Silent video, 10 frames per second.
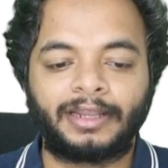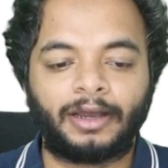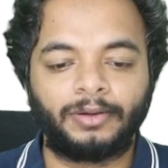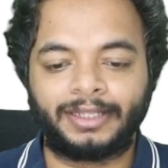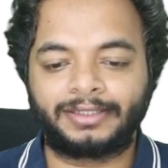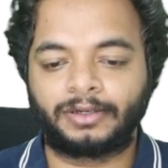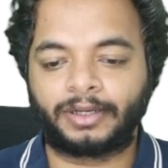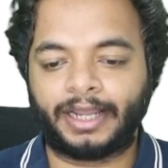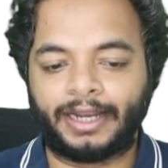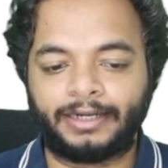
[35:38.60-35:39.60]
now let's
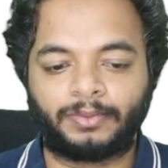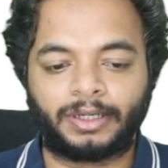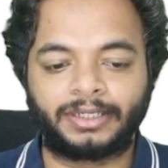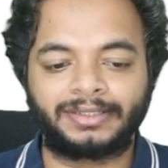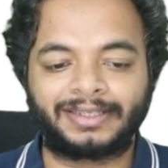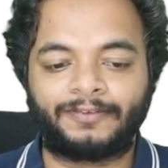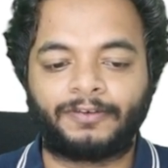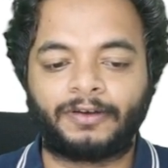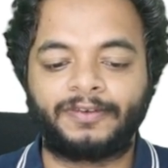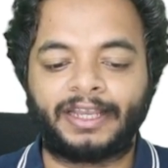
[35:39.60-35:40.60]
look at what is
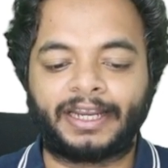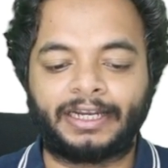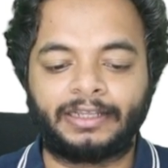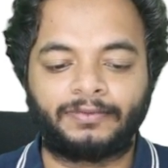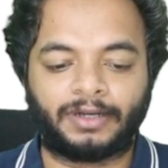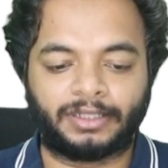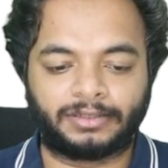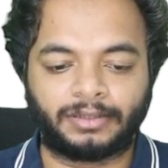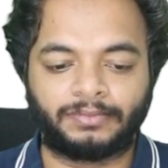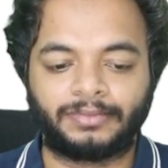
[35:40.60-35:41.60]
f of negative 1.
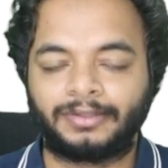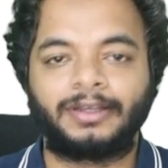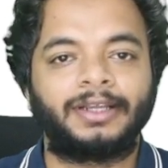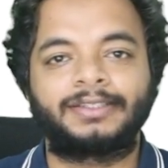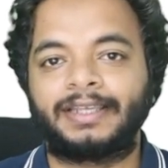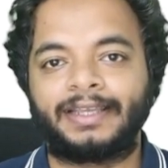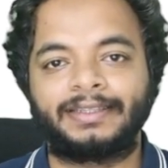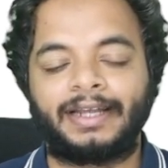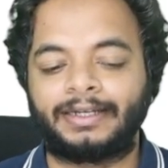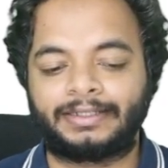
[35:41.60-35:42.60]
So it's
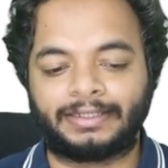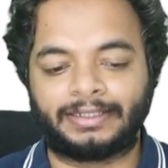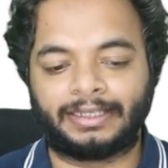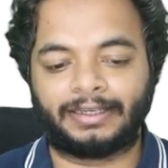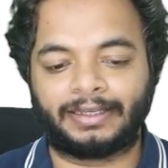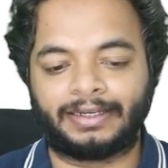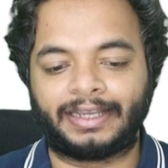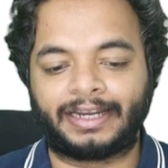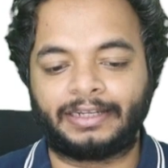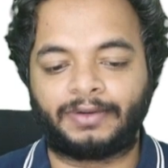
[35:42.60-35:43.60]
saying that
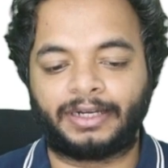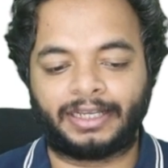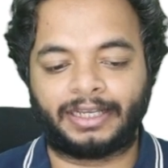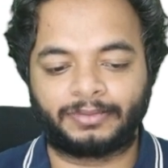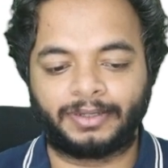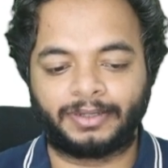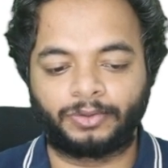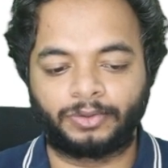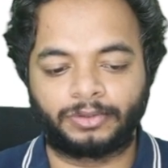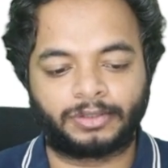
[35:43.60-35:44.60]
negative 1 has to be a
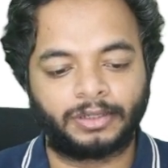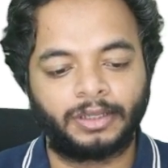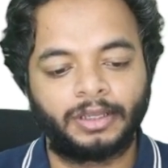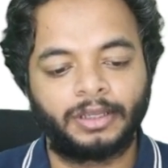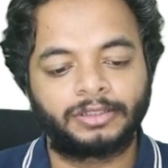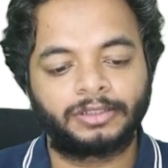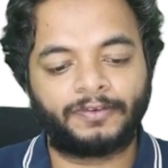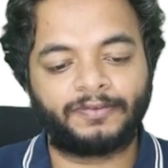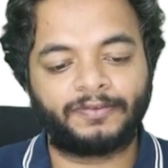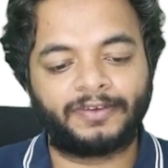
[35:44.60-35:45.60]
root. So f
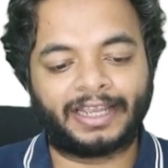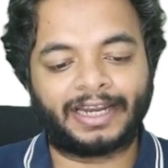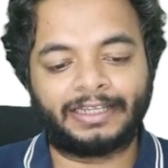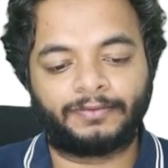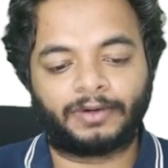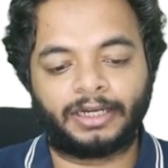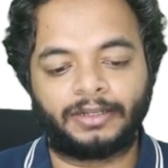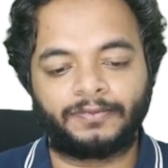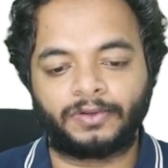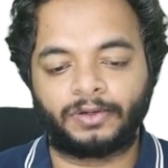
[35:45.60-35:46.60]
of negative 1,
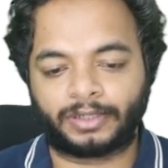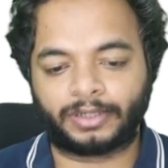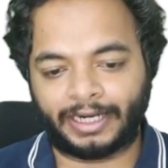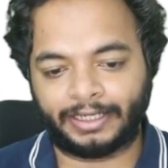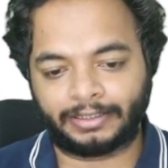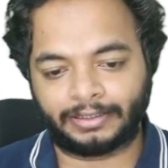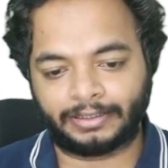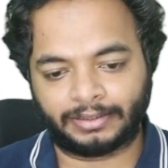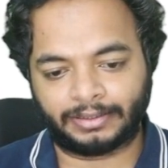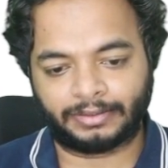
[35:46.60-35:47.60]
if you look at,
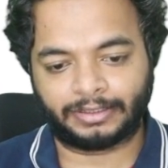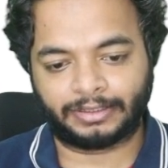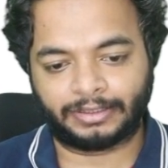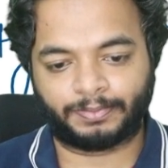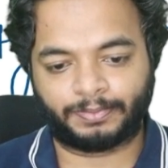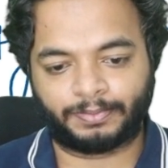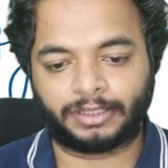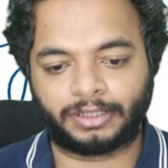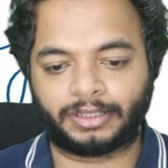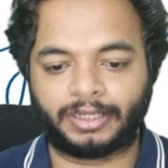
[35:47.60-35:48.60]
just
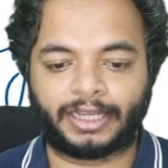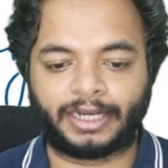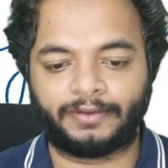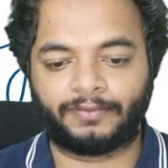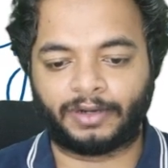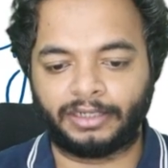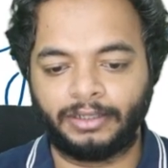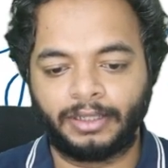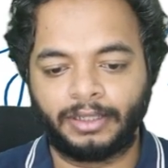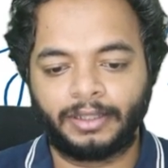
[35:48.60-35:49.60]
put negative 1.